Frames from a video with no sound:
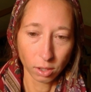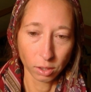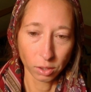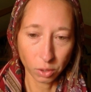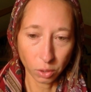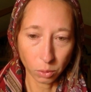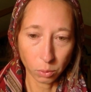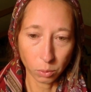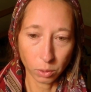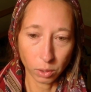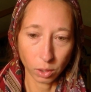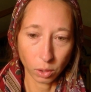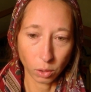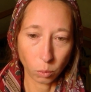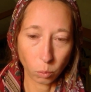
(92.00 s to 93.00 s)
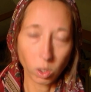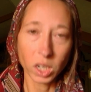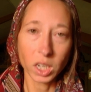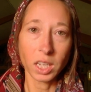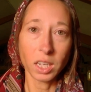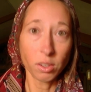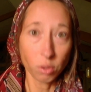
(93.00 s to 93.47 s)
So,
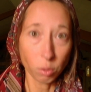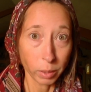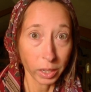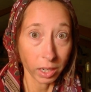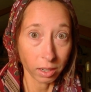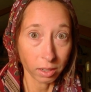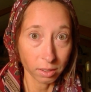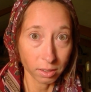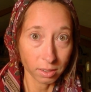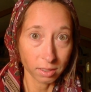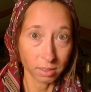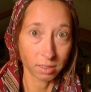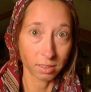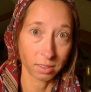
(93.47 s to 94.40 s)
what is obedience?